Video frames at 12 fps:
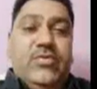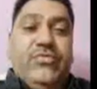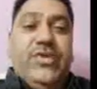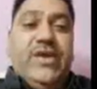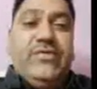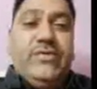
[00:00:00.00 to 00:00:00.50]
we
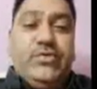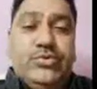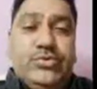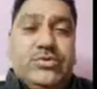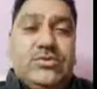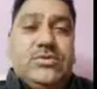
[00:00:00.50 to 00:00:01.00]
have
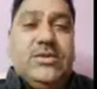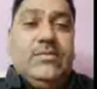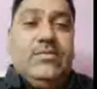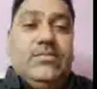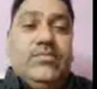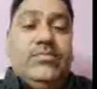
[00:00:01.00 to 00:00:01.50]
used
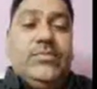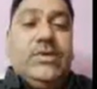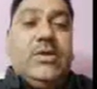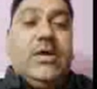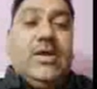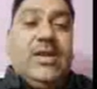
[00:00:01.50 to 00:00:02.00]

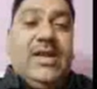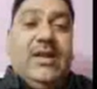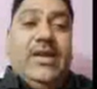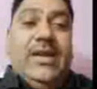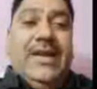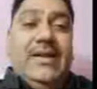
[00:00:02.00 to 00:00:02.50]

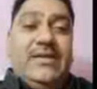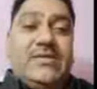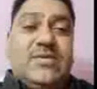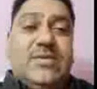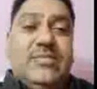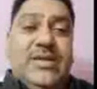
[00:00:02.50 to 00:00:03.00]
land
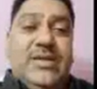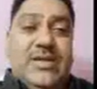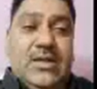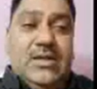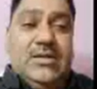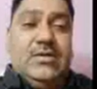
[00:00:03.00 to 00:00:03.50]

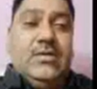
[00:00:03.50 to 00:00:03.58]
indiscriminately,